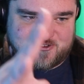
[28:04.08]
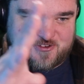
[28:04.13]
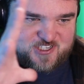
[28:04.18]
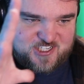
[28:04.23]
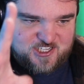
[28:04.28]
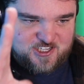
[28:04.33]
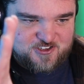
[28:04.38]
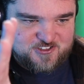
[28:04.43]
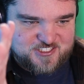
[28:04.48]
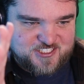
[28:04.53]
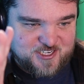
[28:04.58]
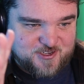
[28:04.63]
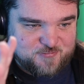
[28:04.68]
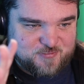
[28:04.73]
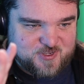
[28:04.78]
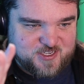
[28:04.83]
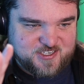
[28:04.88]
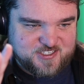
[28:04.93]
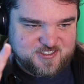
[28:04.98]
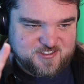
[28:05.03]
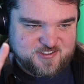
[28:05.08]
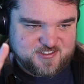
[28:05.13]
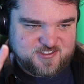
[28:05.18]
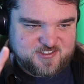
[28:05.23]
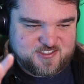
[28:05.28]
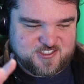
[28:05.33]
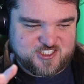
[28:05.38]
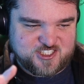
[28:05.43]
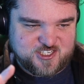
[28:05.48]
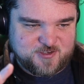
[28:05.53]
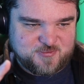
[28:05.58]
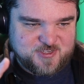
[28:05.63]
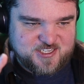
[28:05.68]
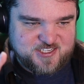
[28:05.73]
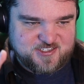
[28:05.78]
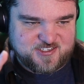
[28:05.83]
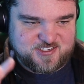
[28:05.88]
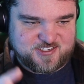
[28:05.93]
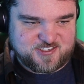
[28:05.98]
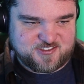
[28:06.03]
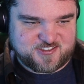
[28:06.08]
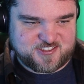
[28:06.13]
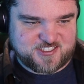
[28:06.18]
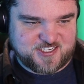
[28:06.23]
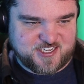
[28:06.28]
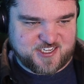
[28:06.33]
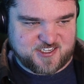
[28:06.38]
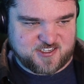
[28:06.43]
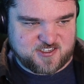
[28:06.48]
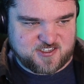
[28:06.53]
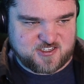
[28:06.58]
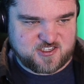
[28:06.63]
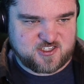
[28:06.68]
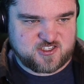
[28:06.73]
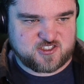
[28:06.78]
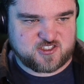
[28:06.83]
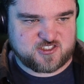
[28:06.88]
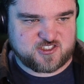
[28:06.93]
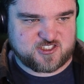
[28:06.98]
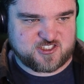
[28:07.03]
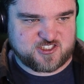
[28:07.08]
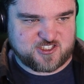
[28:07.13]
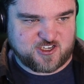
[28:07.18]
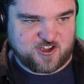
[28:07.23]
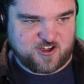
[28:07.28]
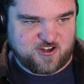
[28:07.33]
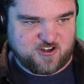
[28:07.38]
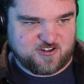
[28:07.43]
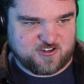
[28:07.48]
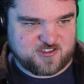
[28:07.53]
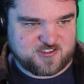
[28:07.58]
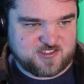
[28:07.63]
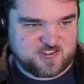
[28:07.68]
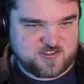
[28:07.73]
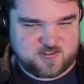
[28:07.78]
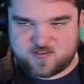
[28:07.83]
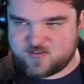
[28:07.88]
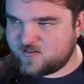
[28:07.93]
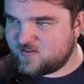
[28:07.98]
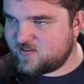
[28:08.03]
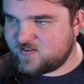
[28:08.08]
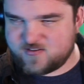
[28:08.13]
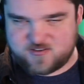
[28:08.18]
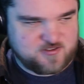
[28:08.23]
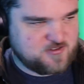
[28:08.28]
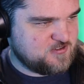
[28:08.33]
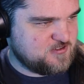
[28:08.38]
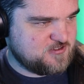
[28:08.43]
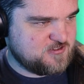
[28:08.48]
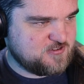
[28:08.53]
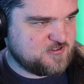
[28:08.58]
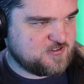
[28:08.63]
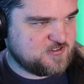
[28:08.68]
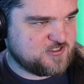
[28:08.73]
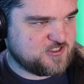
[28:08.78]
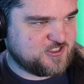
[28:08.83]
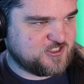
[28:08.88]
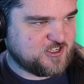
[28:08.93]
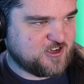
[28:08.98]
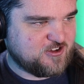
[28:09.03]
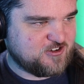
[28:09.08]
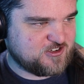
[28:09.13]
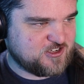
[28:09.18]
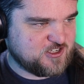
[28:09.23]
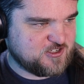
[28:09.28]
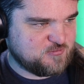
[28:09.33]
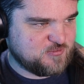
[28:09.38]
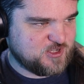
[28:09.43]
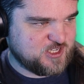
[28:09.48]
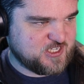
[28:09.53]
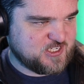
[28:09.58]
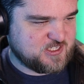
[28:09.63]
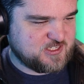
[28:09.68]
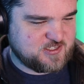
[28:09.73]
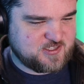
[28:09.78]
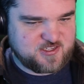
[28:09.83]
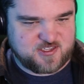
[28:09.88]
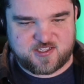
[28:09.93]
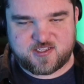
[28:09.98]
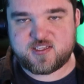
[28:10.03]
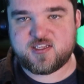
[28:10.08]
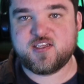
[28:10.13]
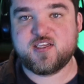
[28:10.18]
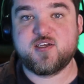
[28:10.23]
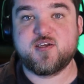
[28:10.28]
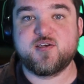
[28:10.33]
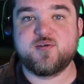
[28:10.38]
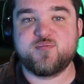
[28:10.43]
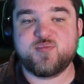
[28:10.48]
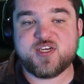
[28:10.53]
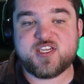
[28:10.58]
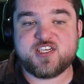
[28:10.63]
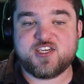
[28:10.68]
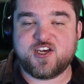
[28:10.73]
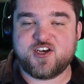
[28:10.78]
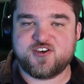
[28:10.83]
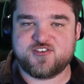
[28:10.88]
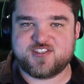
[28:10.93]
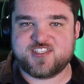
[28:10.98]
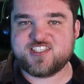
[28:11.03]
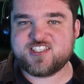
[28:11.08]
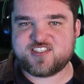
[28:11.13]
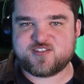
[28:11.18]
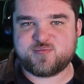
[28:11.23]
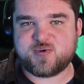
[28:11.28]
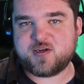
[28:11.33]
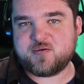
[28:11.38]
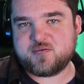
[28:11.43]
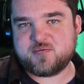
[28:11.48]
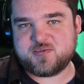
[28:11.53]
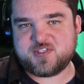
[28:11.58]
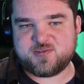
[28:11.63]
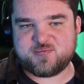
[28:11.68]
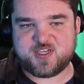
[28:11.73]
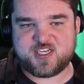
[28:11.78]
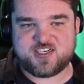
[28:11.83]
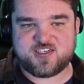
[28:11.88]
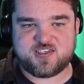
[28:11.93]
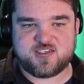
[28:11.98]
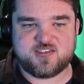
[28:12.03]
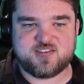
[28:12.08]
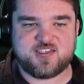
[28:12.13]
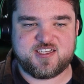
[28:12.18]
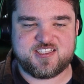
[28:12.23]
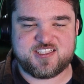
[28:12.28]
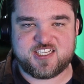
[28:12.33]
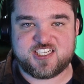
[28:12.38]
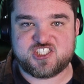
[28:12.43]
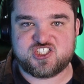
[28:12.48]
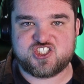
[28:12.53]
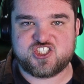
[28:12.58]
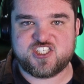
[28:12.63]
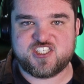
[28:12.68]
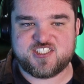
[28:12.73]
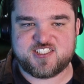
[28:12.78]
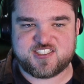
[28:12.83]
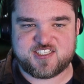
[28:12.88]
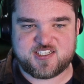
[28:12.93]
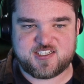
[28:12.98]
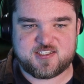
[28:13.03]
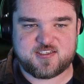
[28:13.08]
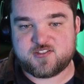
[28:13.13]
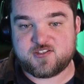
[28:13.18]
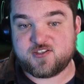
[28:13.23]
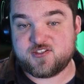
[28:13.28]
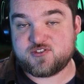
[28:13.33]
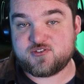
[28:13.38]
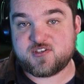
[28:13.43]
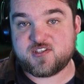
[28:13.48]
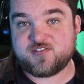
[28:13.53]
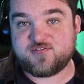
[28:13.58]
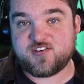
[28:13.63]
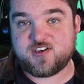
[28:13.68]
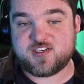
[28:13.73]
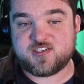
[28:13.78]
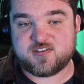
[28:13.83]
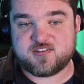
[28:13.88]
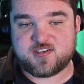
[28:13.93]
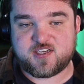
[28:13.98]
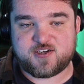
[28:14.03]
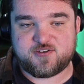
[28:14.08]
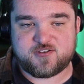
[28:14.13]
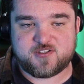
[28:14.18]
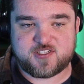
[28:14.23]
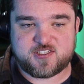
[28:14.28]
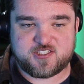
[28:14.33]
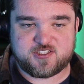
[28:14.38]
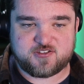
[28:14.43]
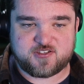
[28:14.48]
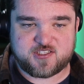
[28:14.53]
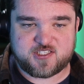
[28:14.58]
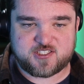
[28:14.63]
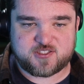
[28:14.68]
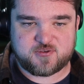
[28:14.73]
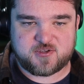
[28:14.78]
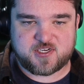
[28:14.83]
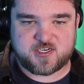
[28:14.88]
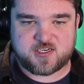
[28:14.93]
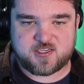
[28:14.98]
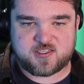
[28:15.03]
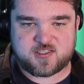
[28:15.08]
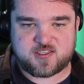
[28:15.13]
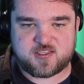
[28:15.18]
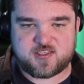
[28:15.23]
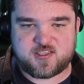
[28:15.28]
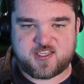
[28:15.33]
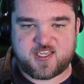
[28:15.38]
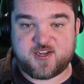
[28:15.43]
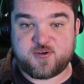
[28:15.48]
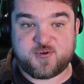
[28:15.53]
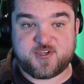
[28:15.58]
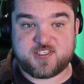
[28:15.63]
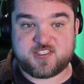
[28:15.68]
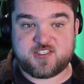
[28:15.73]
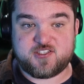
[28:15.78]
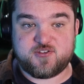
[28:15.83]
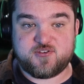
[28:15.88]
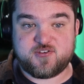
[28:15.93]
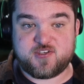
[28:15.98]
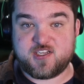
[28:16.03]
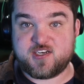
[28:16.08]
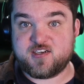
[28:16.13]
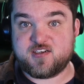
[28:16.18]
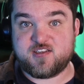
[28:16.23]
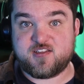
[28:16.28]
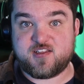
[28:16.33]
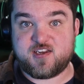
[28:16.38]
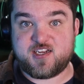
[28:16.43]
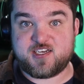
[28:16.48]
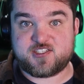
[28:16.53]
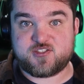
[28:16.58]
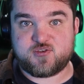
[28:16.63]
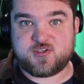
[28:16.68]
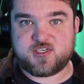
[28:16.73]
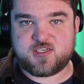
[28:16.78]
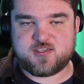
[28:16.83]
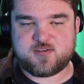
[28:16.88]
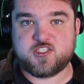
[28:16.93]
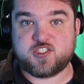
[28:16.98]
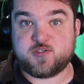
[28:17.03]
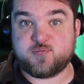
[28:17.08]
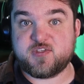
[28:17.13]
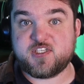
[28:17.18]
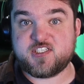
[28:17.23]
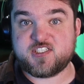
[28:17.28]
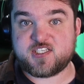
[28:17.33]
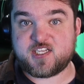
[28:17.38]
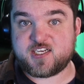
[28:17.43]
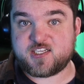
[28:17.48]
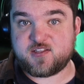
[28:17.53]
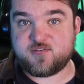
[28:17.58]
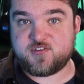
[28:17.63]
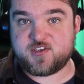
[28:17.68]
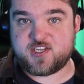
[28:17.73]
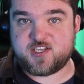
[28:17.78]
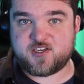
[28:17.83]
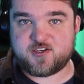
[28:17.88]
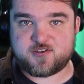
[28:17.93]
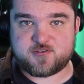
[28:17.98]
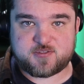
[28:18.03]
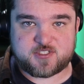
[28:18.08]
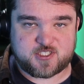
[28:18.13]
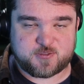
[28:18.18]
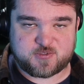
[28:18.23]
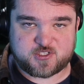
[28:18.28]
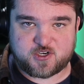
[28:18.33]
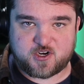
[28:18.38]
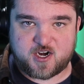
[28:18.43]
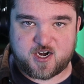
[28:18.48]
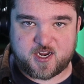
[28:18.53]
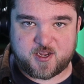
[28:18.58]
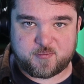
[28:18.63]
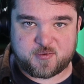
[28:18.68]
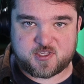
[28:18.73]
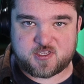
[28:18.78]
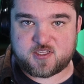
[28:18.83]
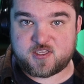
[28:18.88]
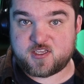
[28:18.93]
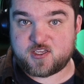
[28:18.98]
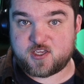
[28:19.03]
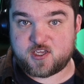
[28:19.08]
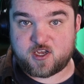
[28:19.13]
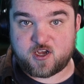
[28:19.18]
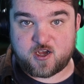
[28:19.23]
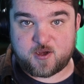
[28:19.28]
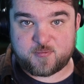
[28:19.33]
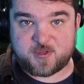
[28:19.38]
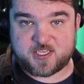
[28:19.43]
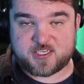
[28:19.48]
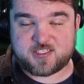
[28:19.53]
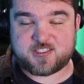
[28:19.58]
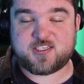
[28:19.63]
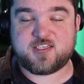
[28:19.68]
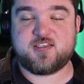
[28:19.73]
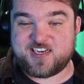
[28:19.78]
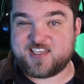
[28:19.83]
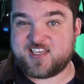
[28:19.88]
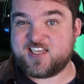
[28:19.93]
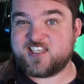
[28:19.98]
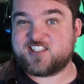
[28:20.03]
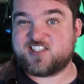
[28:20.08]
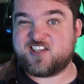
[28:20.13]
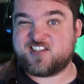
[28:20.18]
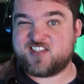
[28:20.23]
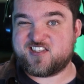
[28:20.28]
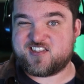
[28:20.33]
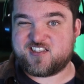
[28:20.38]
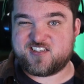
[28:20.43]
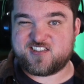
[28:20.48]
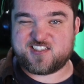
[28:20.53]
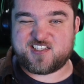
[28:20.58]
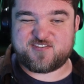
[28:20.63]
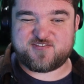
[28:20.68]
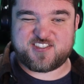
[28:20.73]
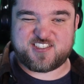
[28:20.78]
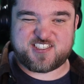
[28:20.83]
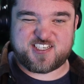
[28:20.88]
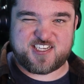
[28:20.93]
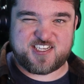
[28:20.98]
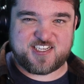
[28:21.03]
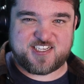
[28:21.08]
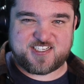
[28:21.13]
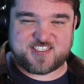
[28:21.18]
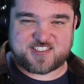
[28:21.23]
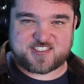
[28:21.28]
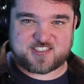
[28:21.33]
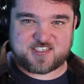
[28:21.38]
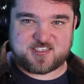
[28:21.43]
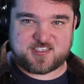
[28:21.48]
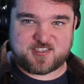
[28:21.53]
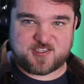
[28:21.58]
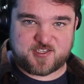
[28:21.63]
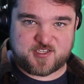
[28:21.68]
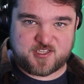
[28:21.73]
do a close-up on Jimmy, and he'll say, Saul. Saul Goodman. But no, this is probably better and less cheesy. So it was really fun. I really enjoyed this one. Can't wait to get into the next one. So please like the video, subscribe, comment, and I guess all that there's left to say is